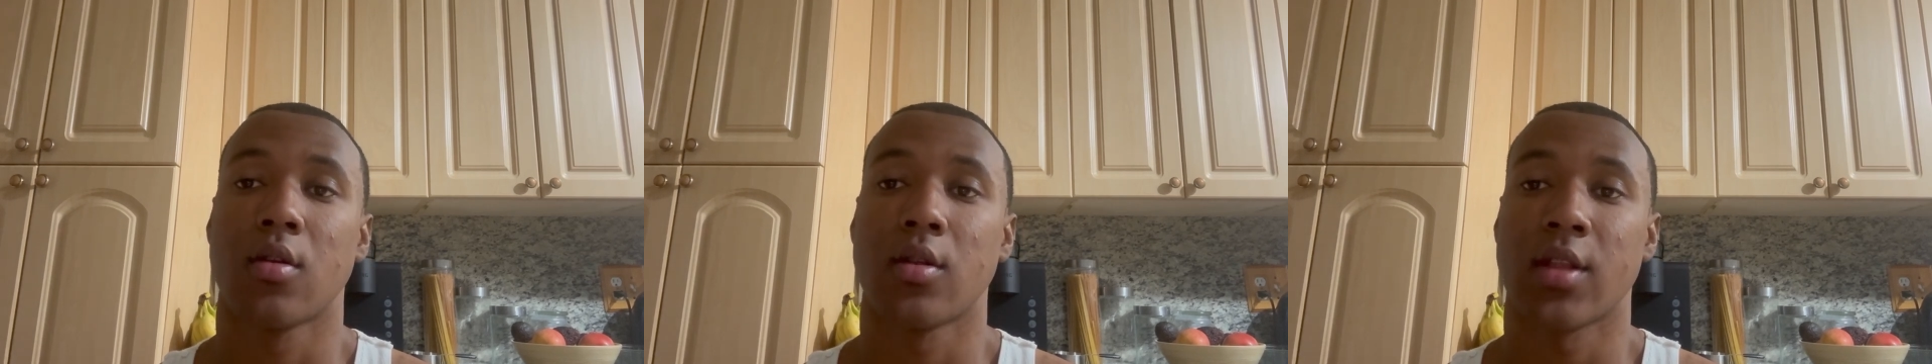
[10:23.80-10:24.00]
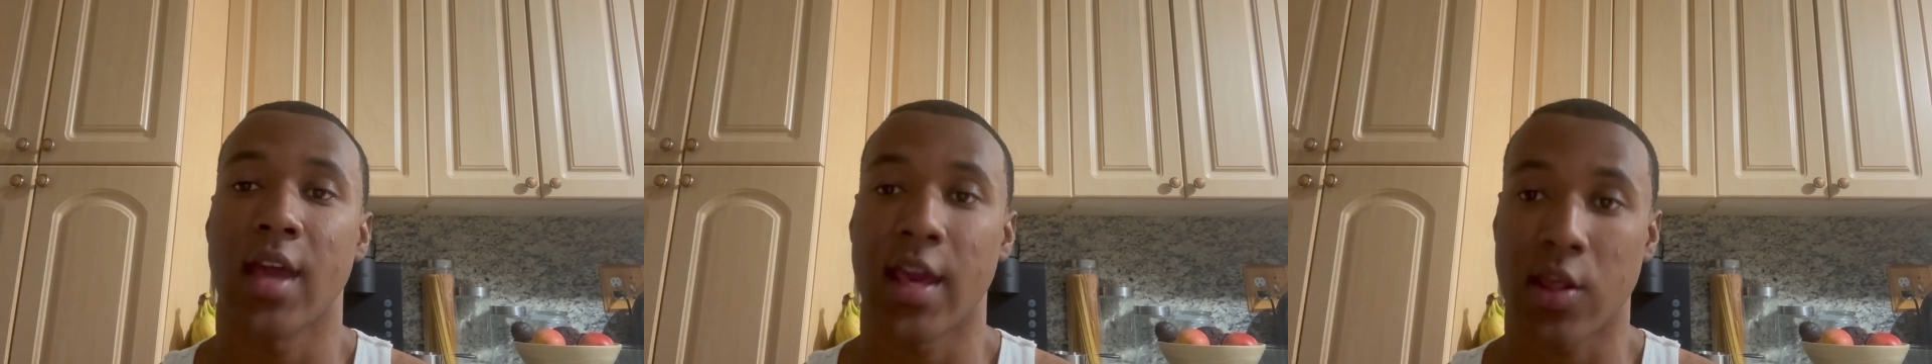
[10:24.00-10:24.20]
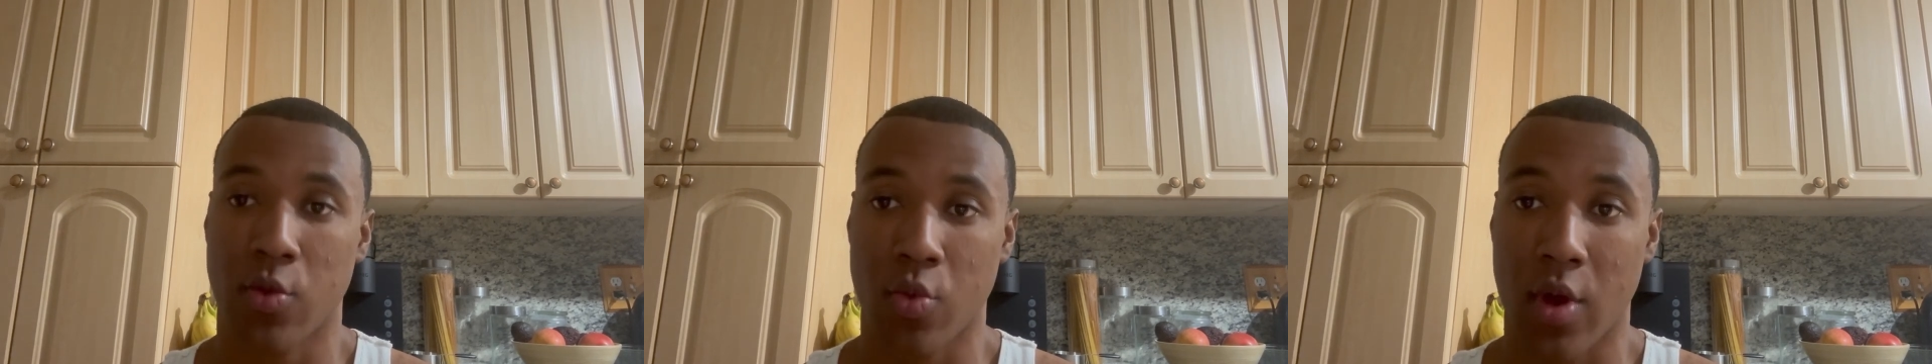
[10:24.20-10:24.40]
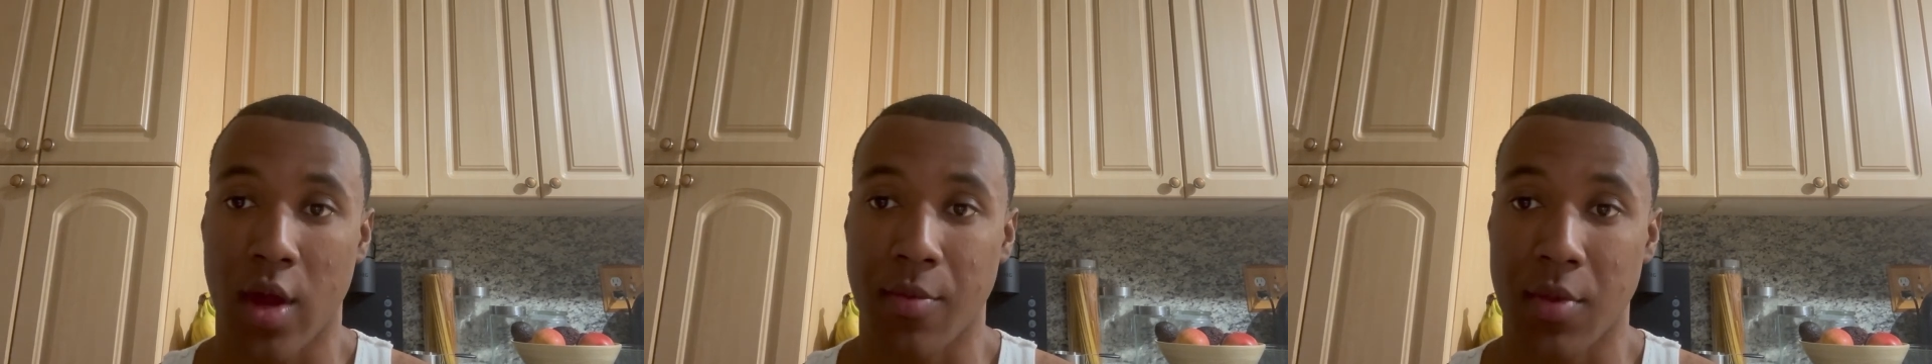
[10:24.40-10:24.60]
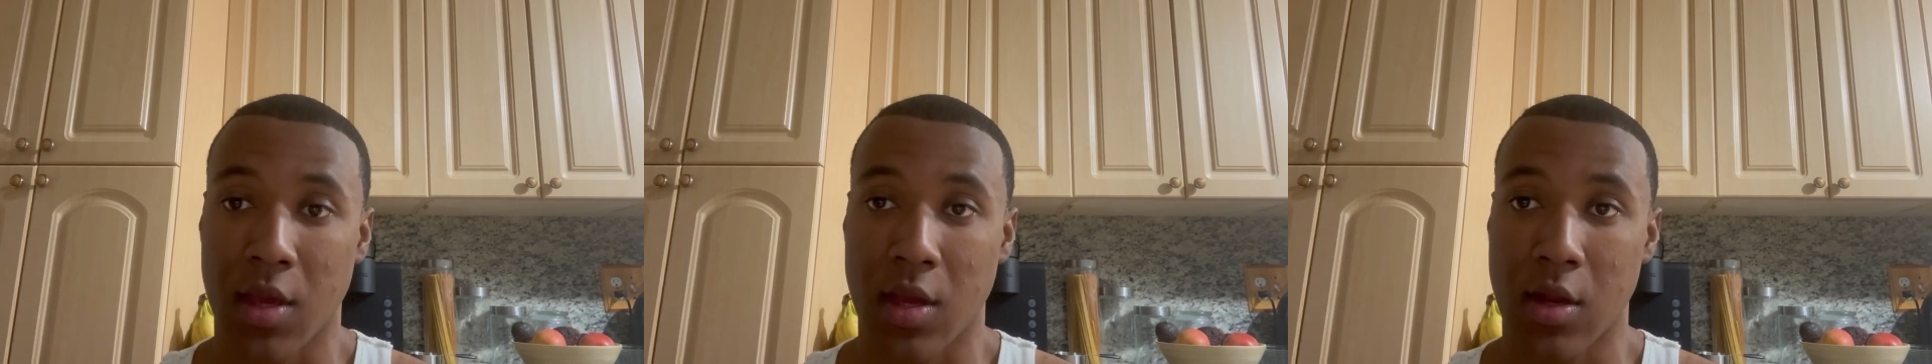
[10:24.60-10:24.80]
That's what I
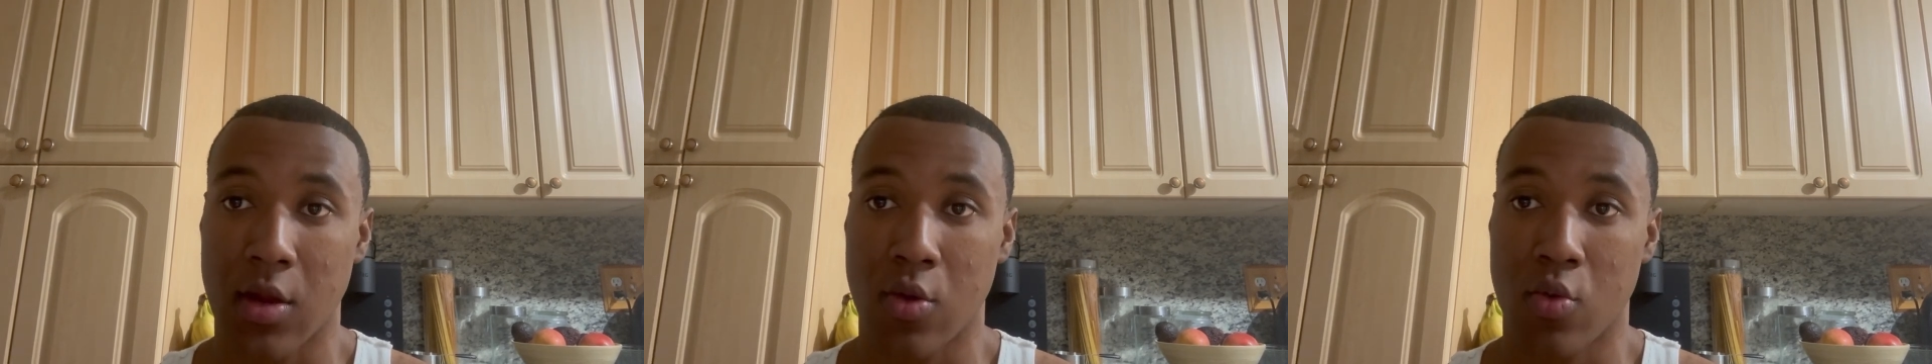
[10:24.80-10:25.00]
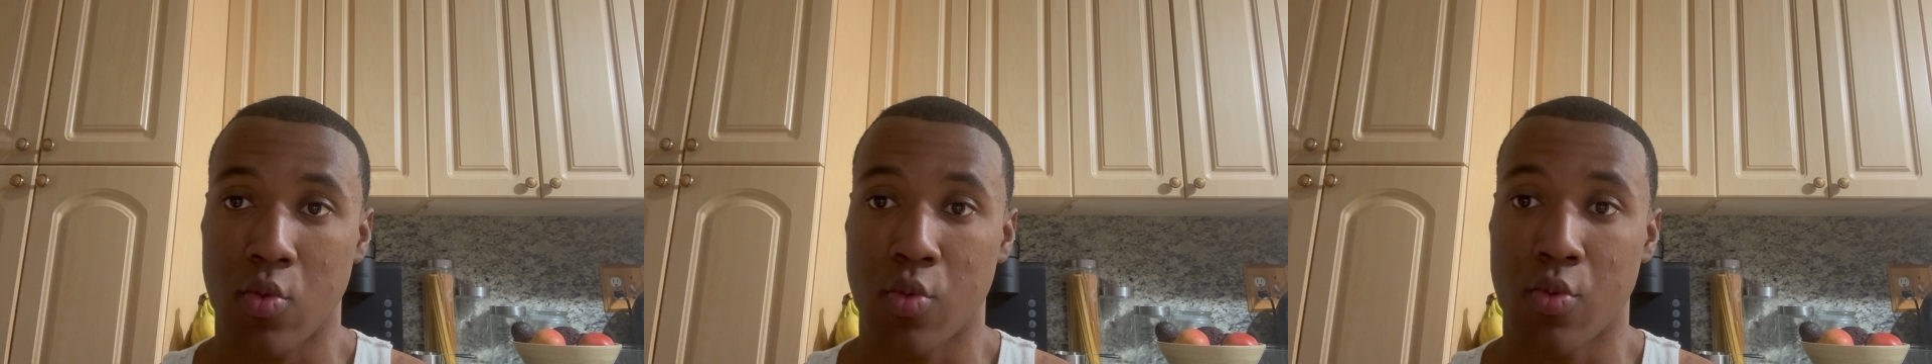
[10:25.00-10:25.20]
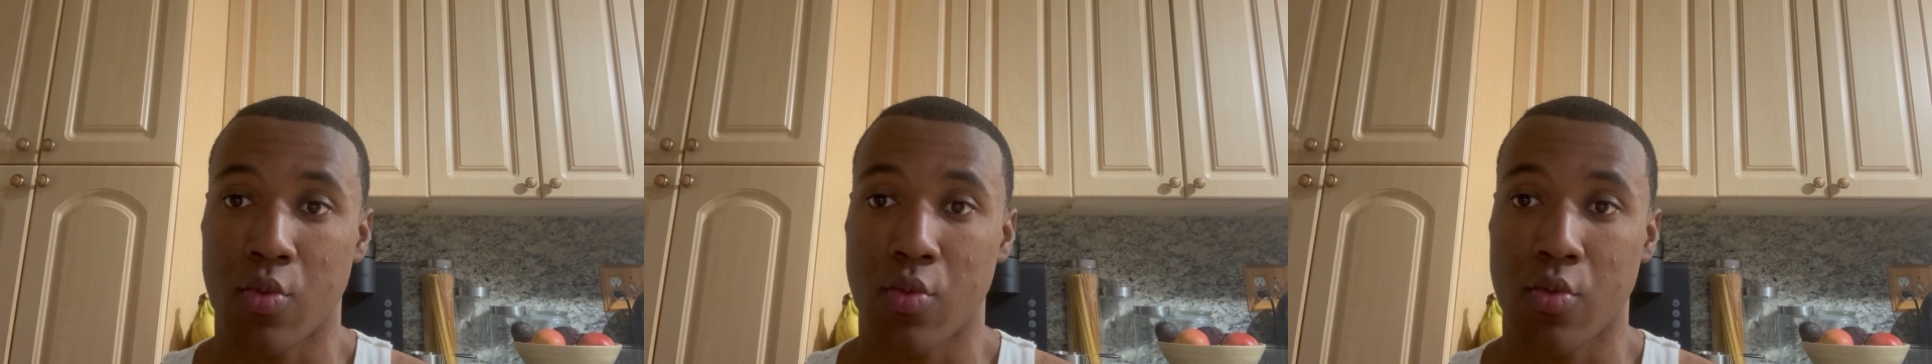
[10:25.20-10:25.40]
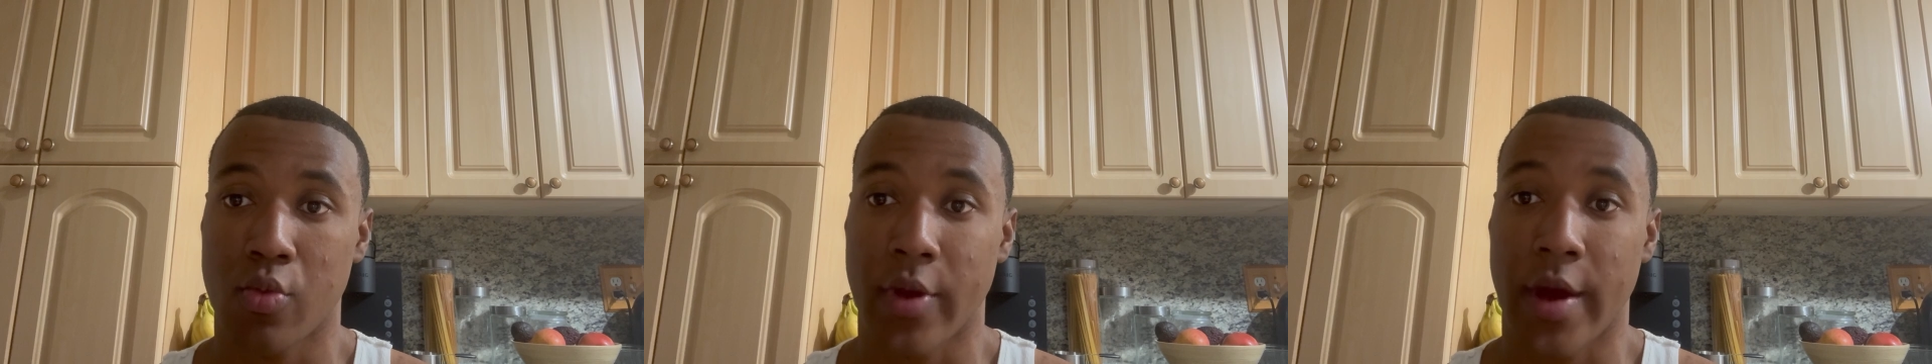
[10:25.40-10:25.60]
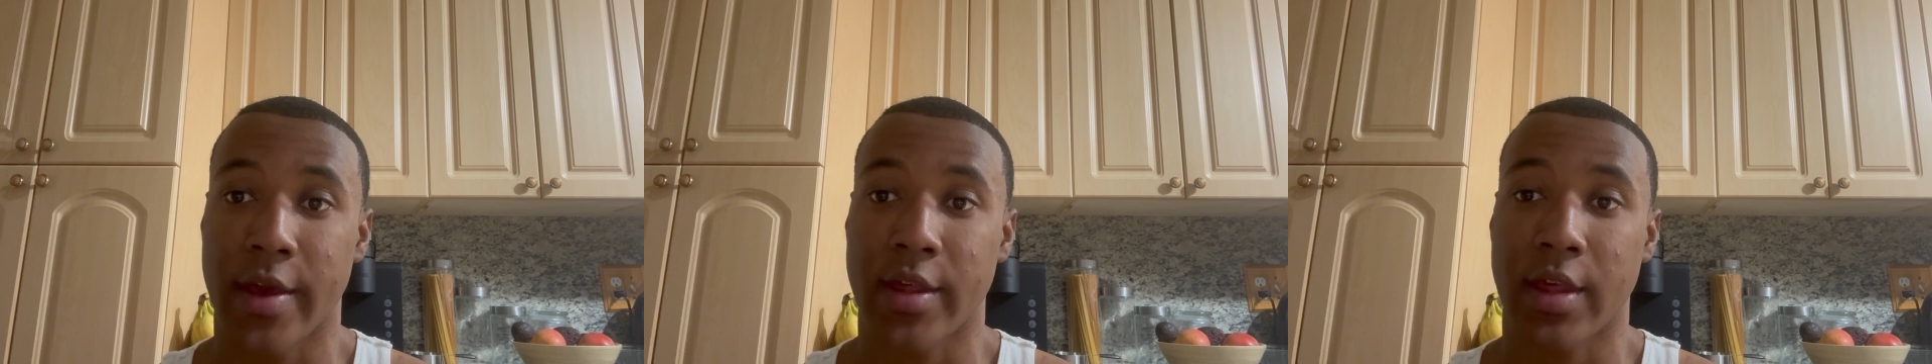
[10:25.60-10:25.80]
mean
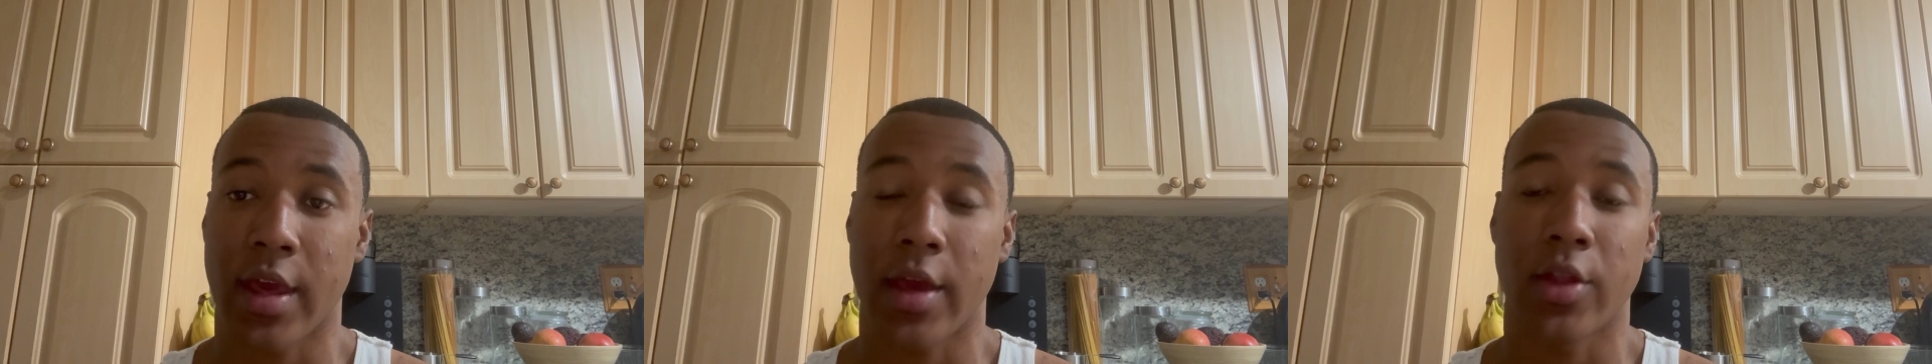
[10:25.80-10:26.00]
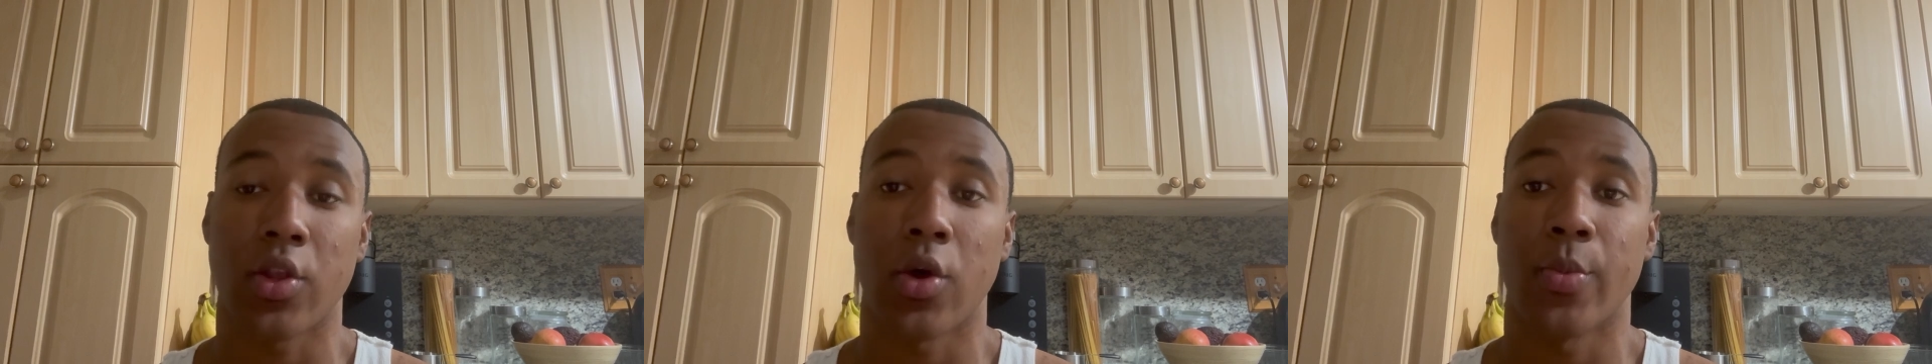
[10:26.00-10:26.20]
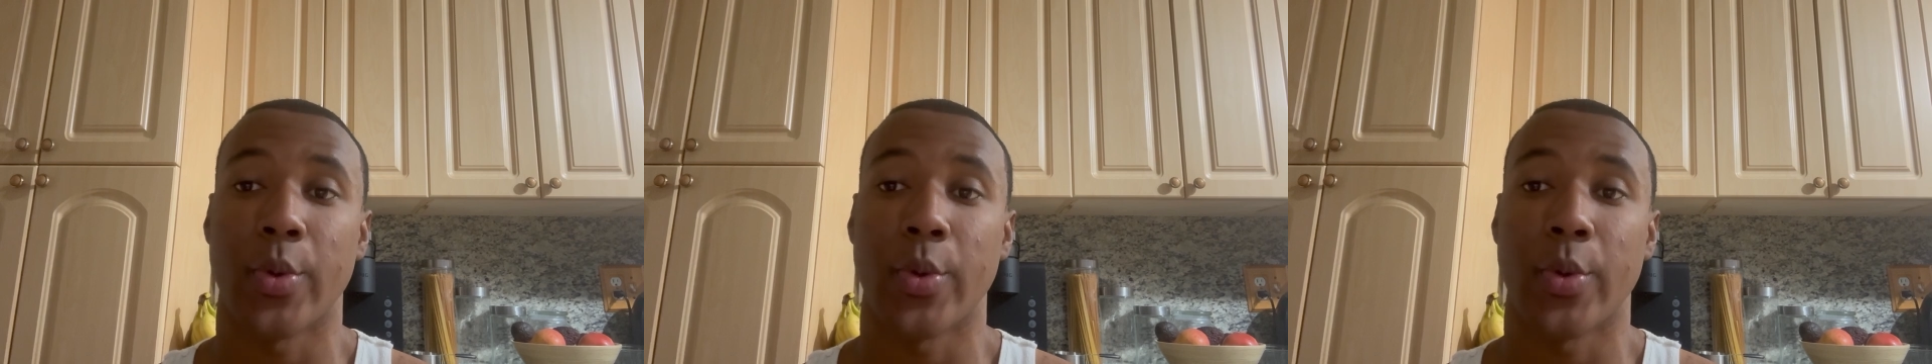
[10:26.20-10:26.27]
when I say don't